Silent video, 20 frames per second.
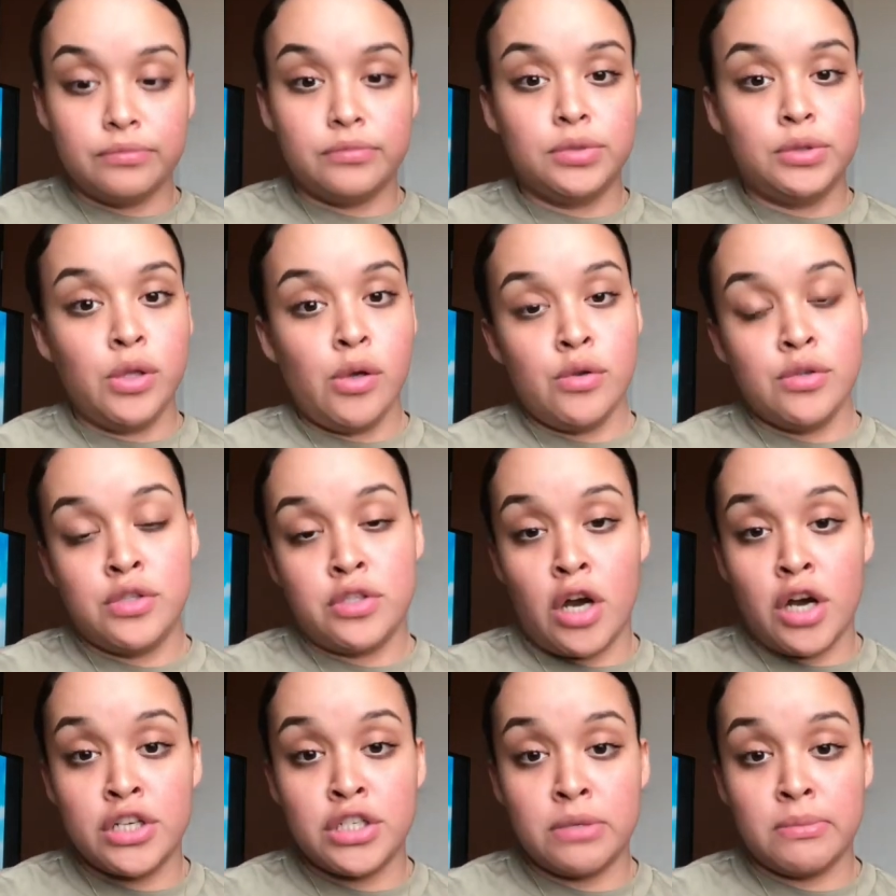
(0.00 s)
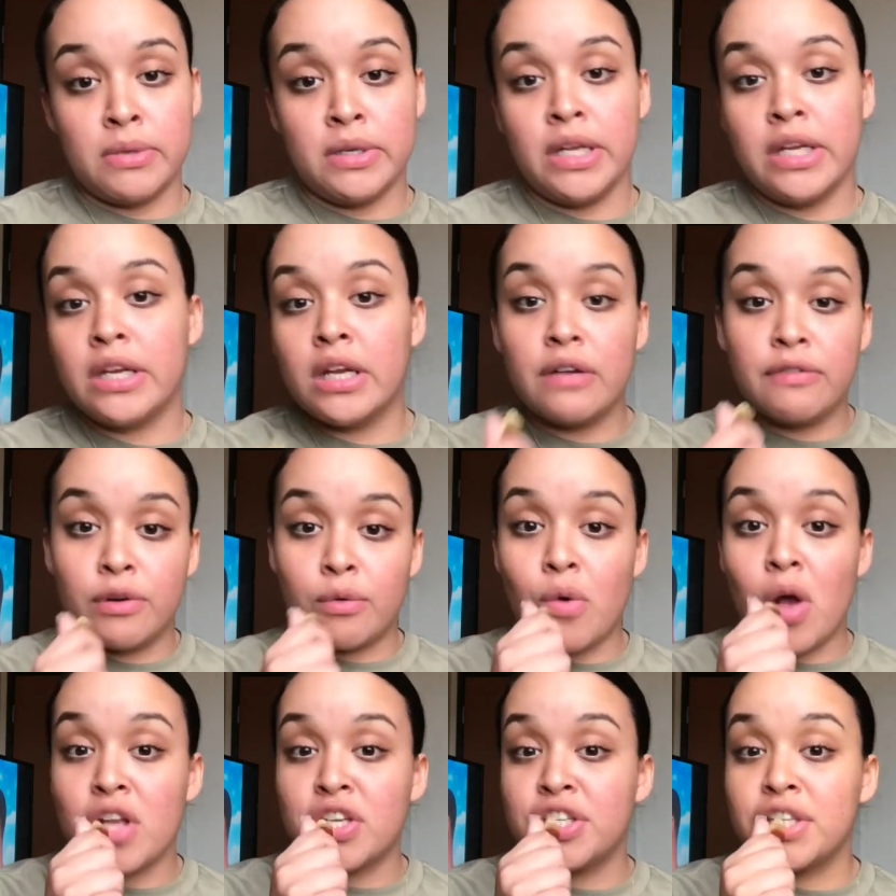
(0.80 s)
So Sergeant Medina, if
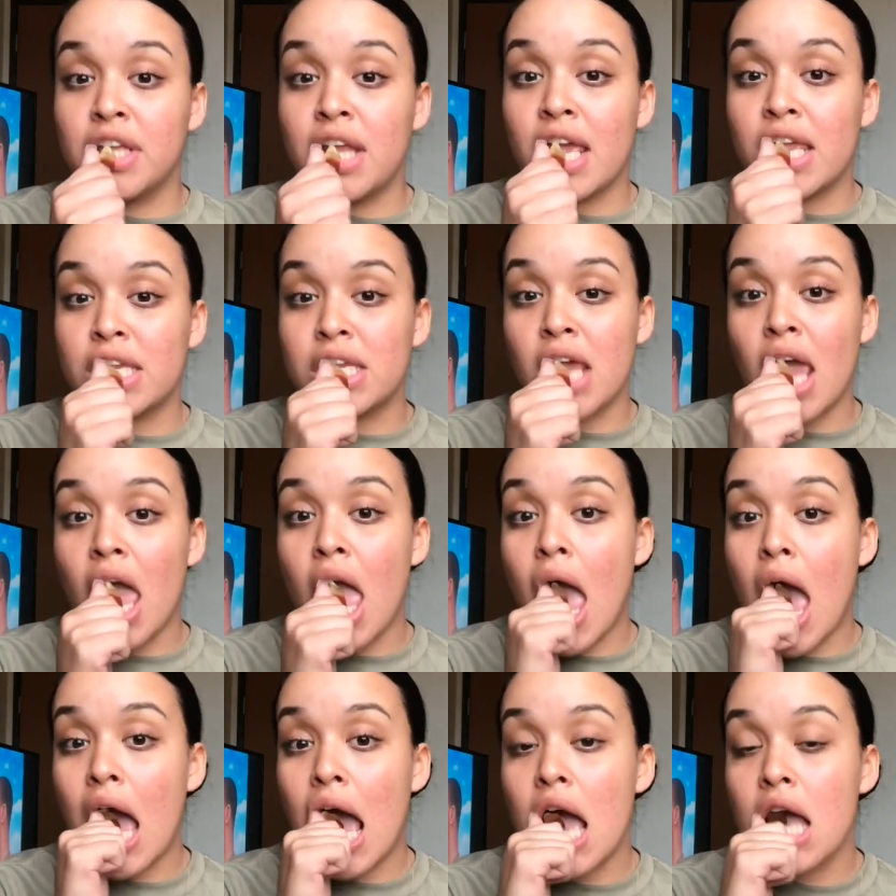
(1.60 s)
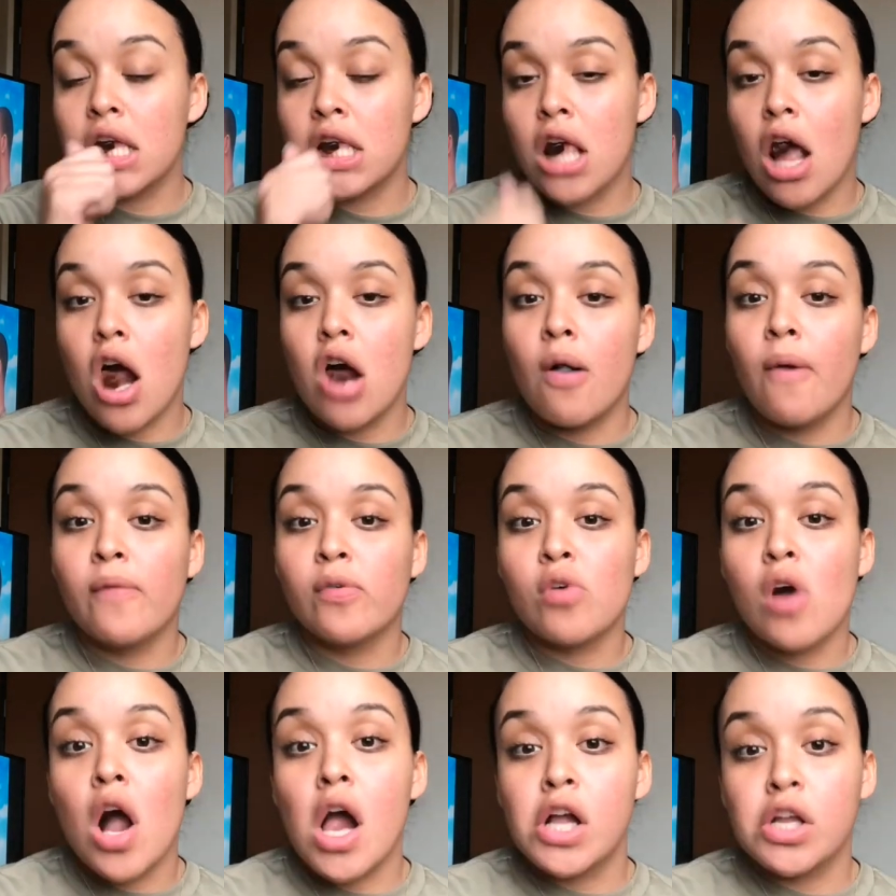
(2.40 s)
you're watching this,
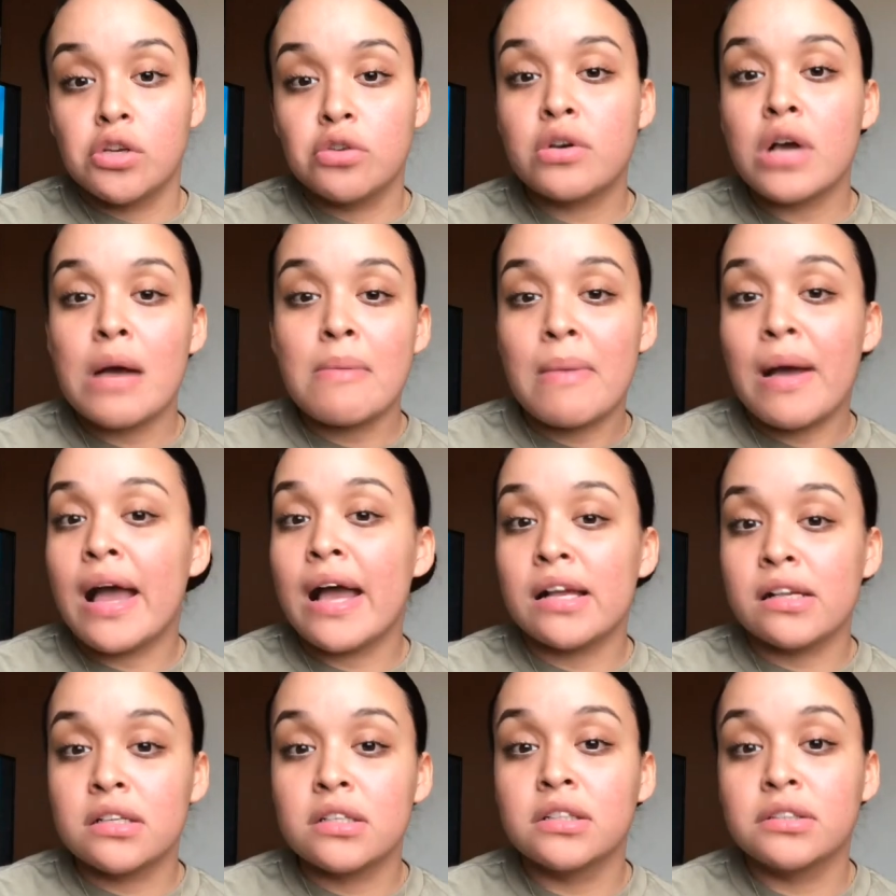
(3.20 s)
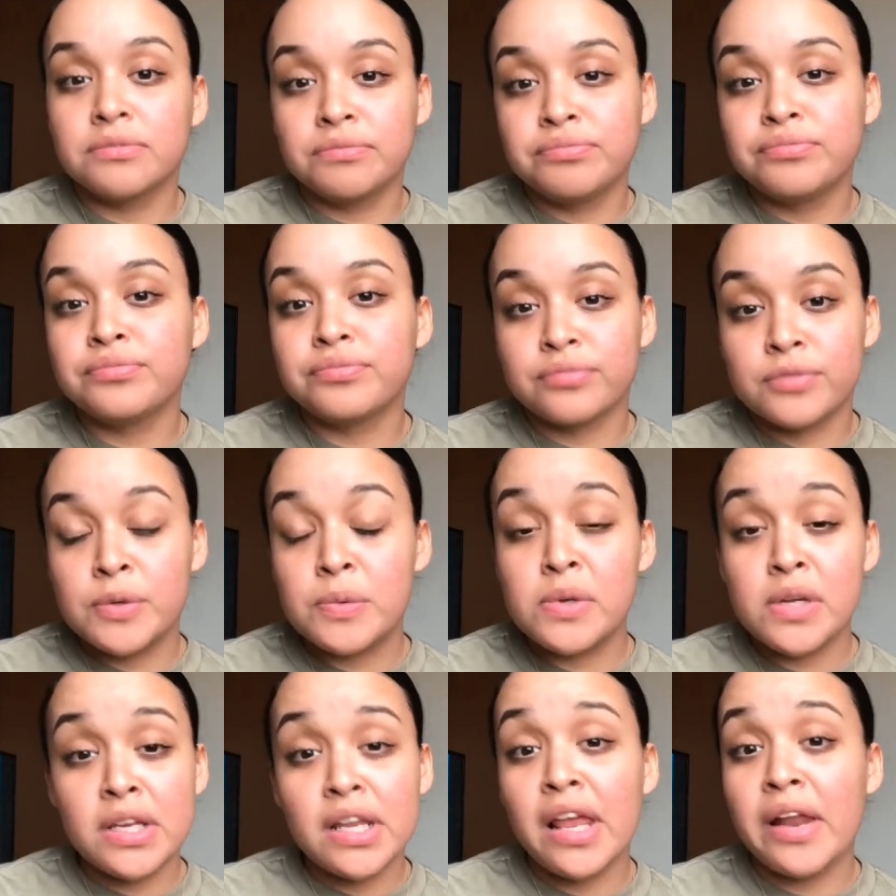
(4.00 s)
you got my ass.
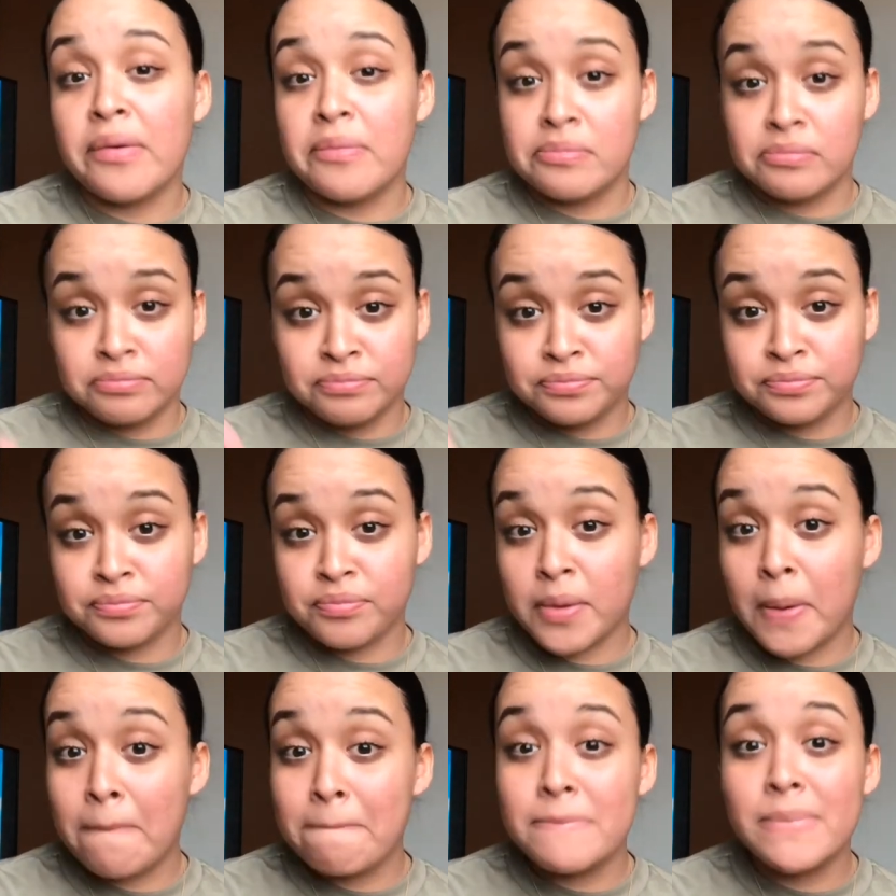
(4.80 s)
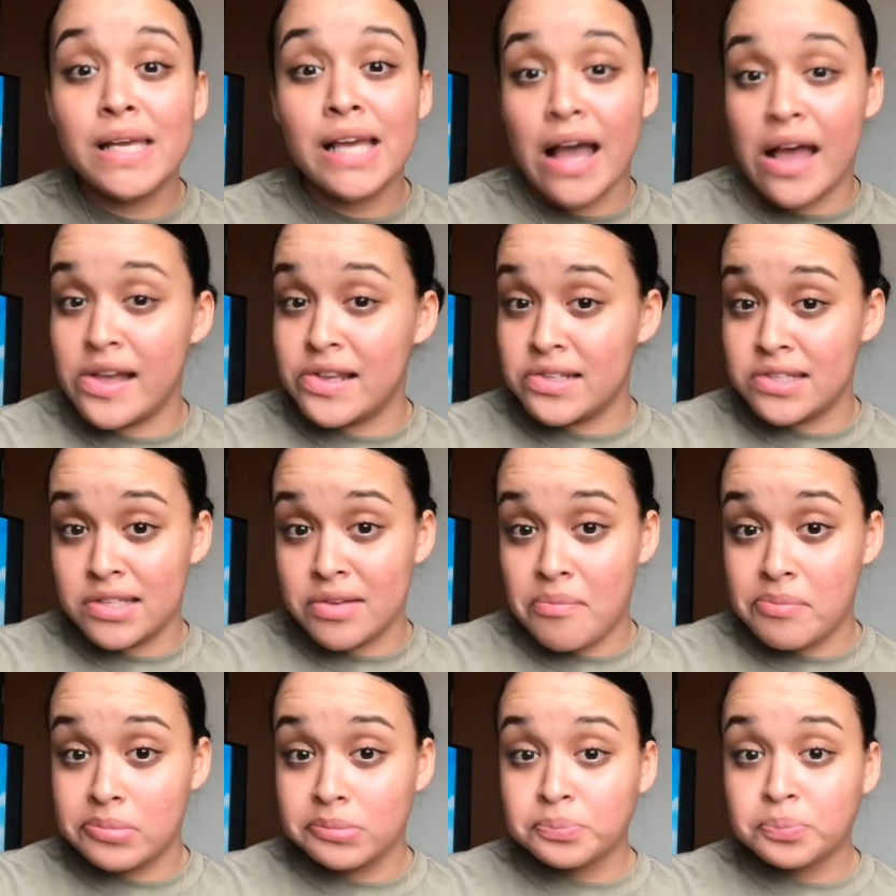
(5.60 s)
You really did. Because
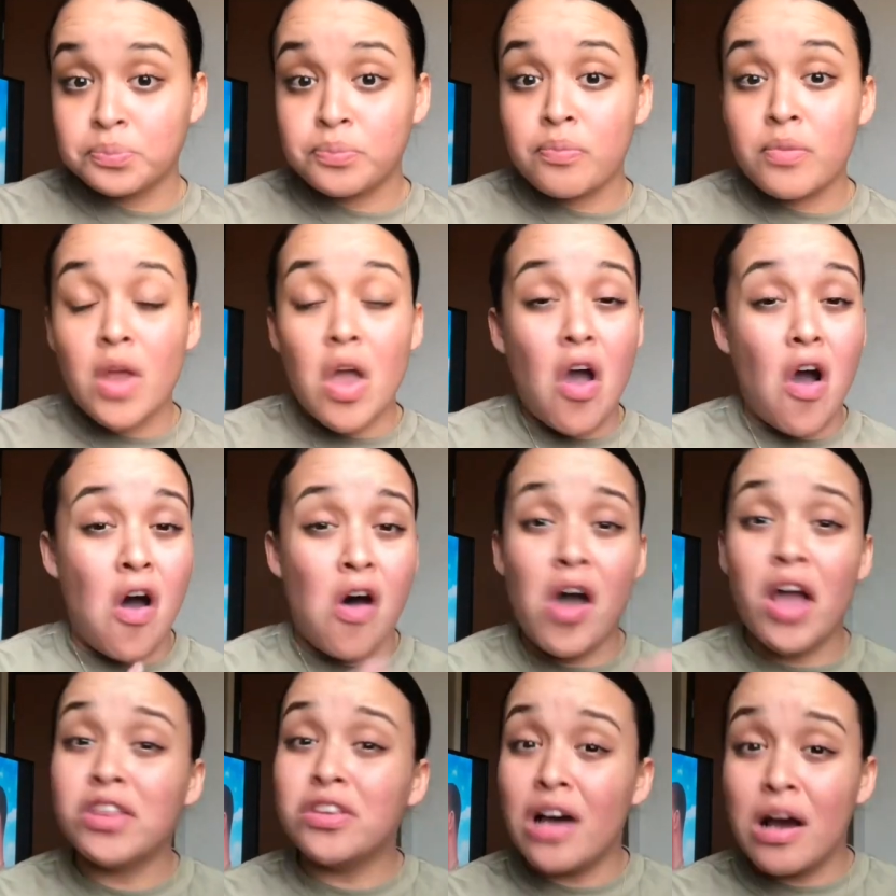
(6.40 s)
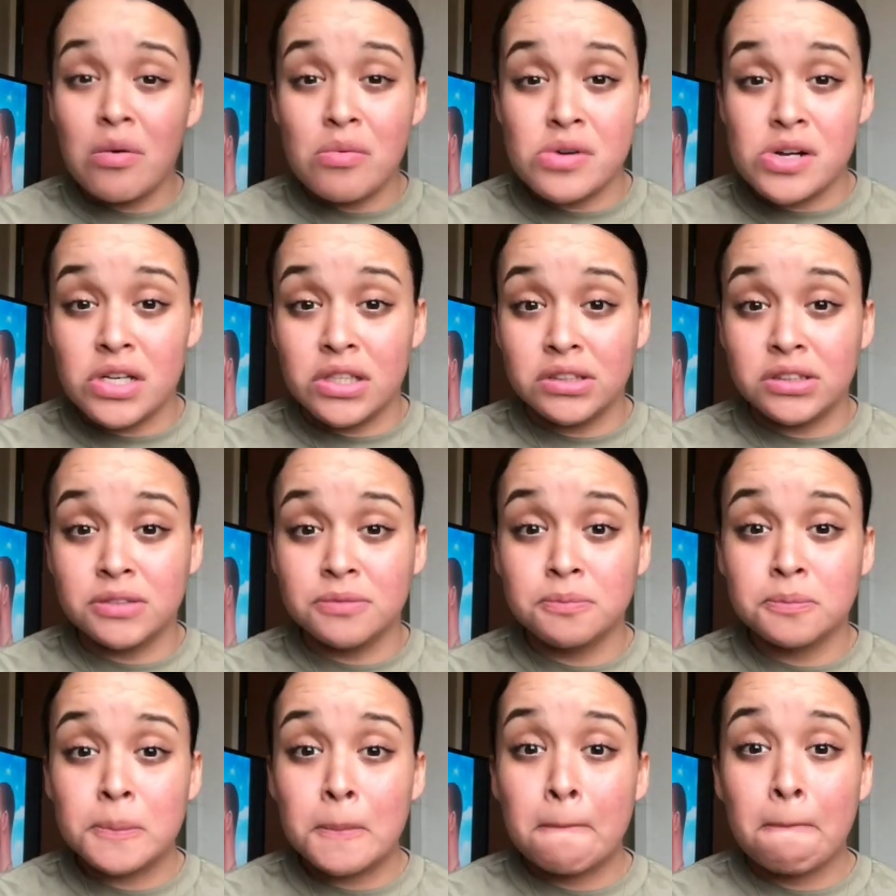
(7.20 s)
all I thought was
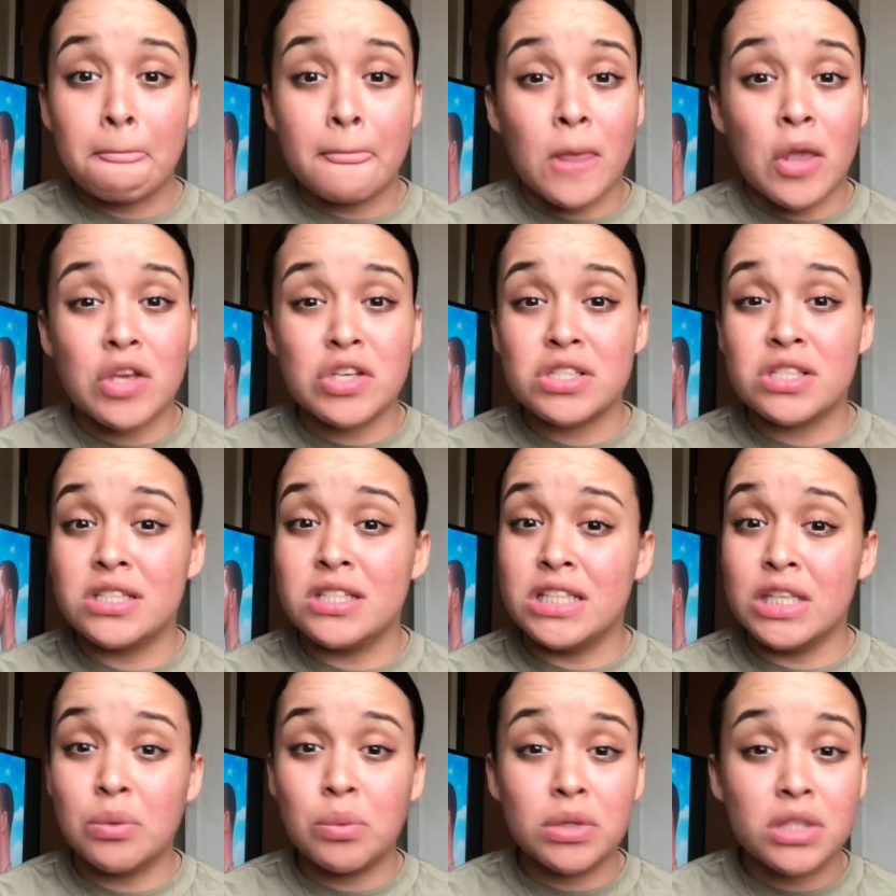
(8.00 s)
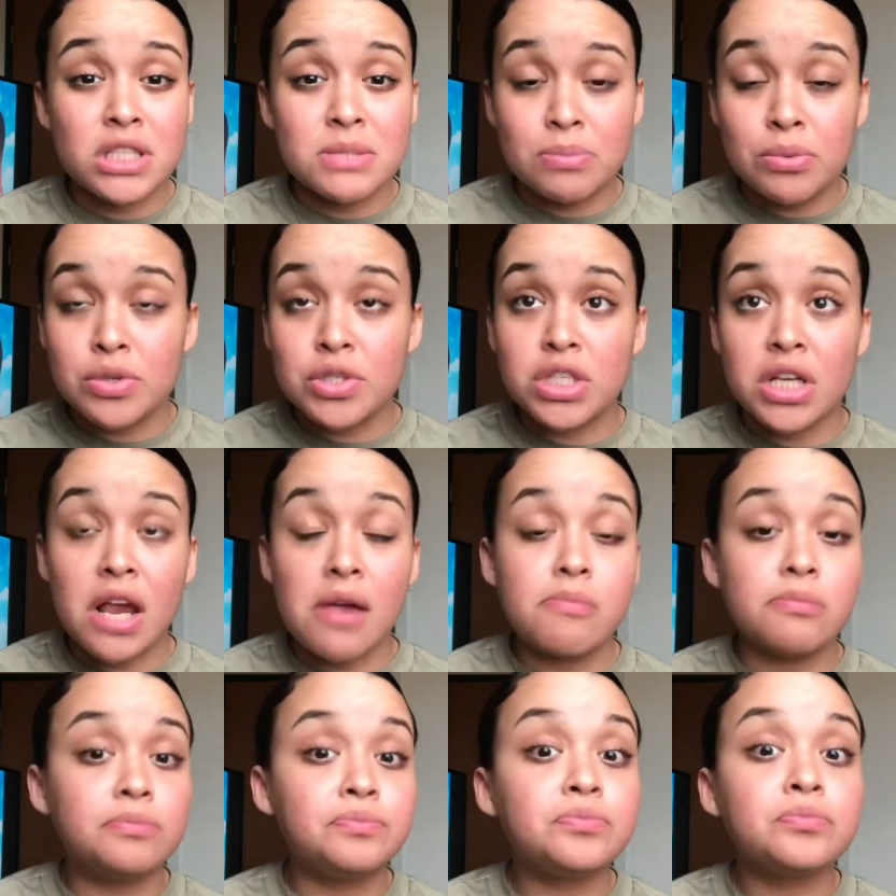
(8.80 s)
just deal with this
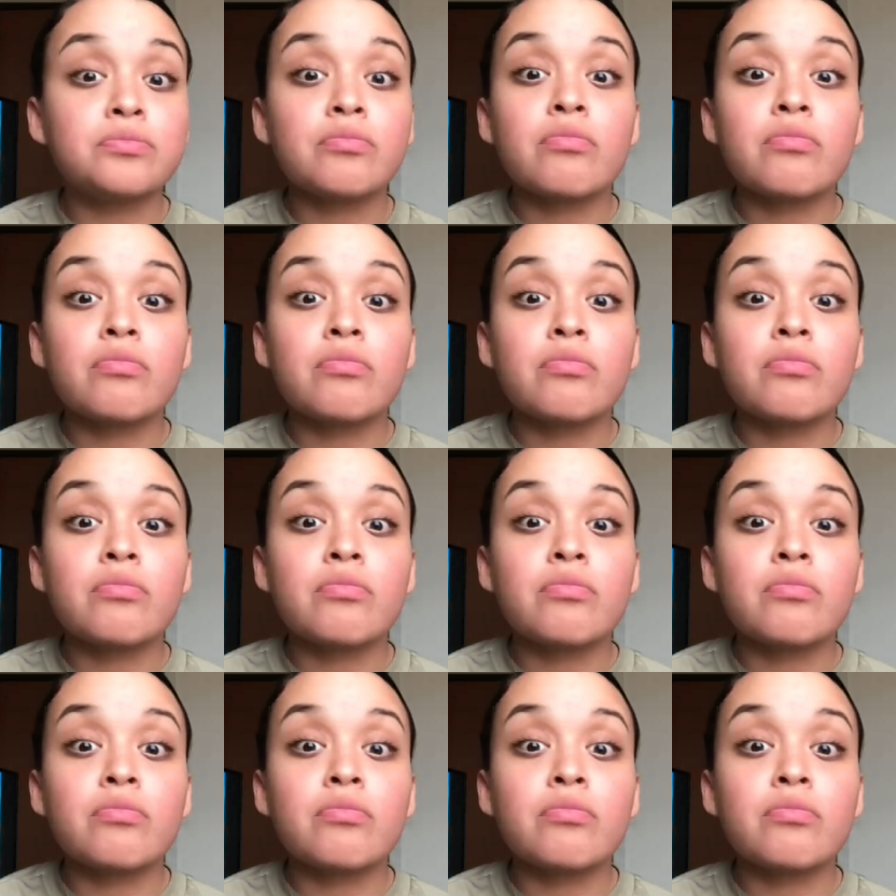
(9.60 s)
bullshit,